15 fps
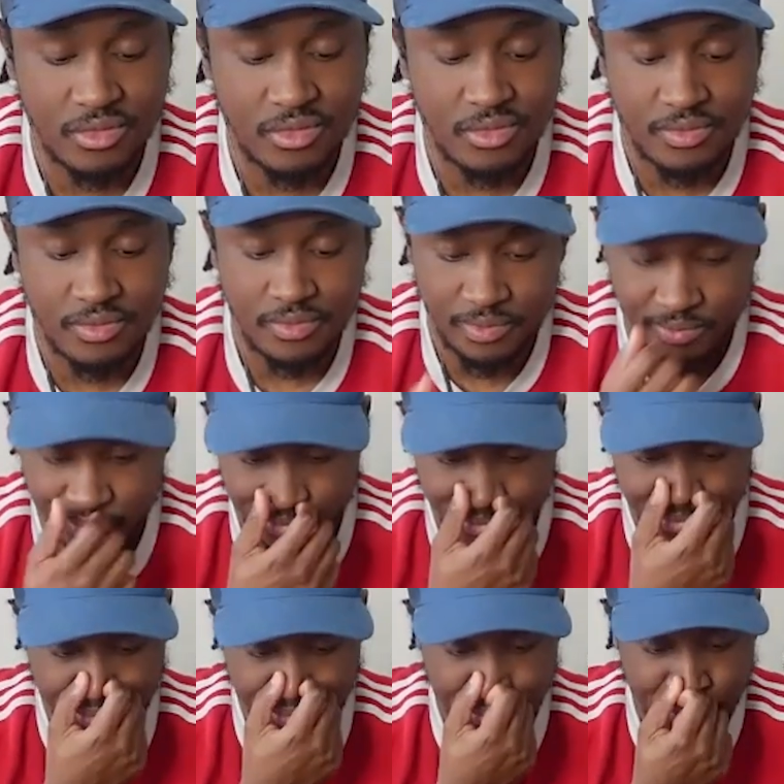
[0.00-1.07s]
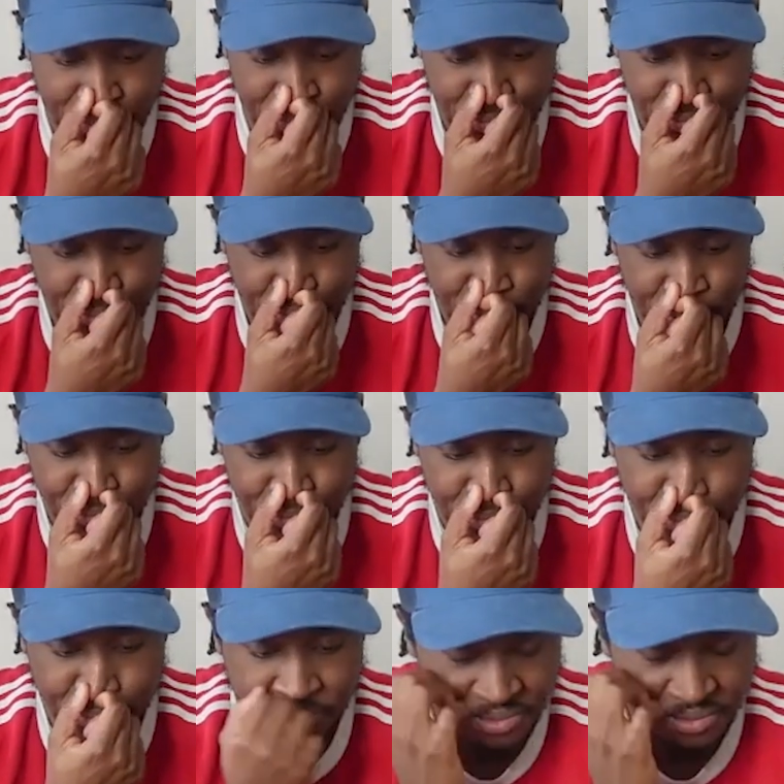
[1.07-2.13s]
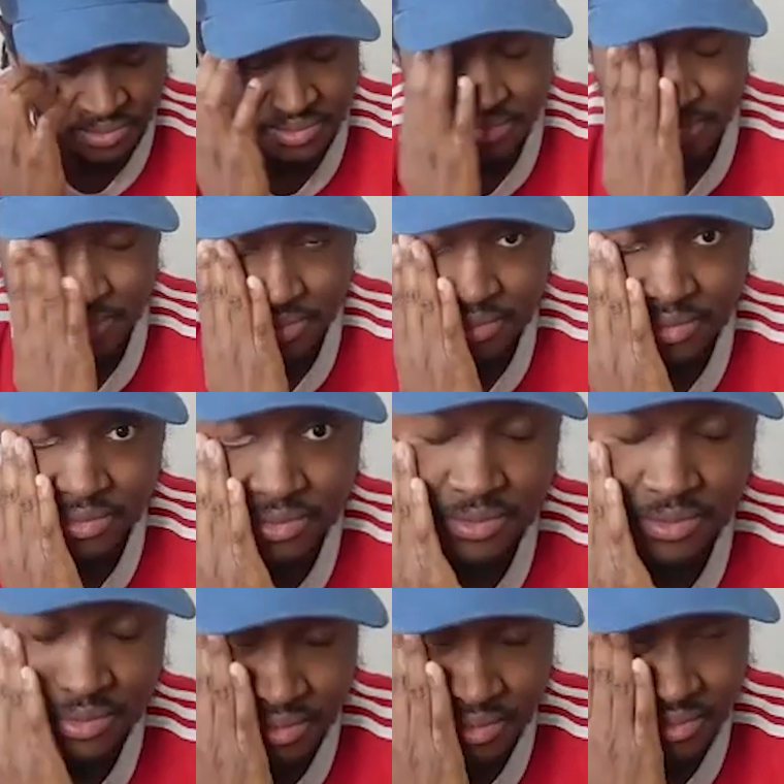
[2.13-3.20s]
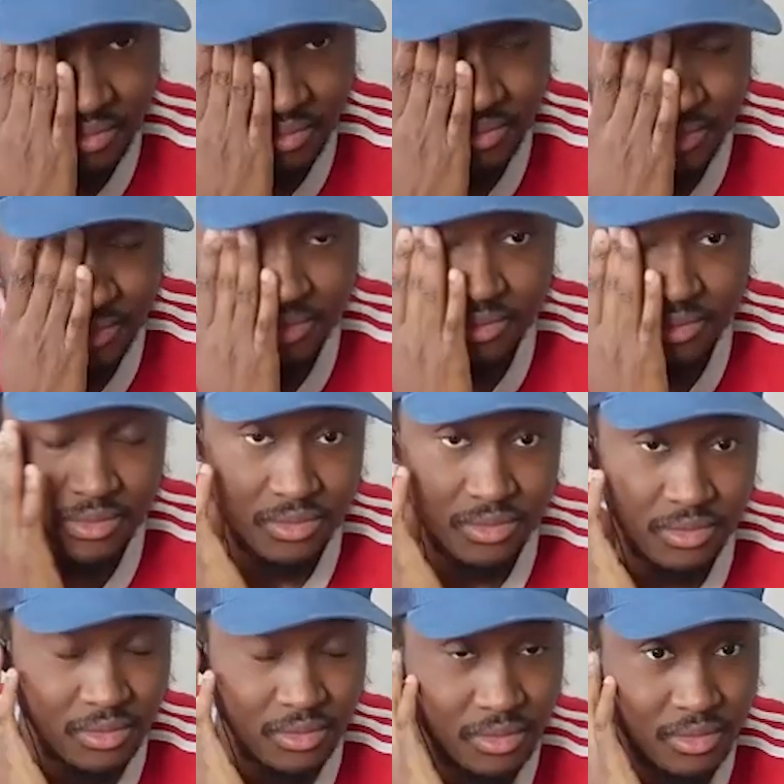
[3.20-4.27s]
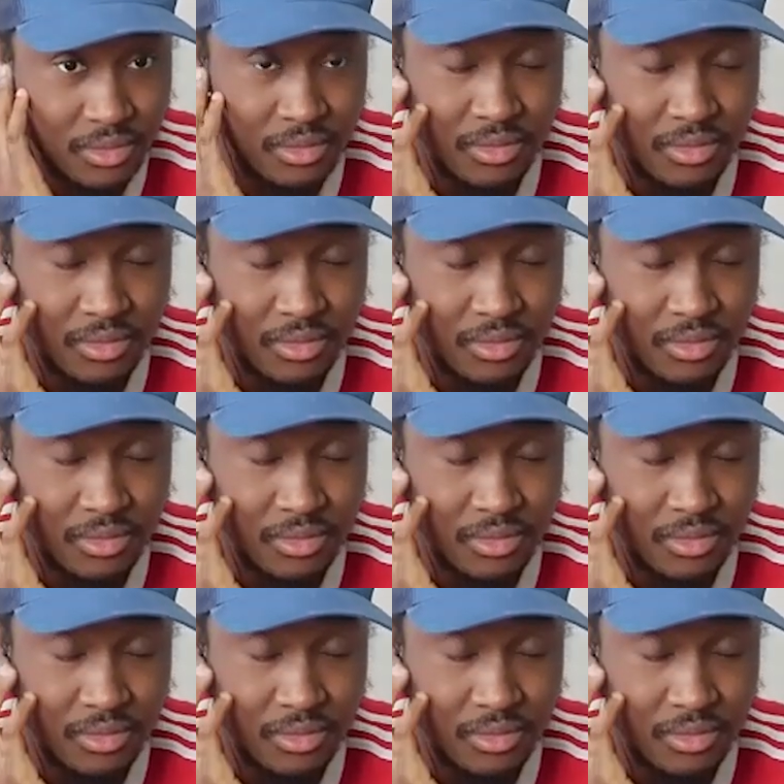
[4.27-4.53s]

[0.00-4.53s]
No words are spoken by the person on screen.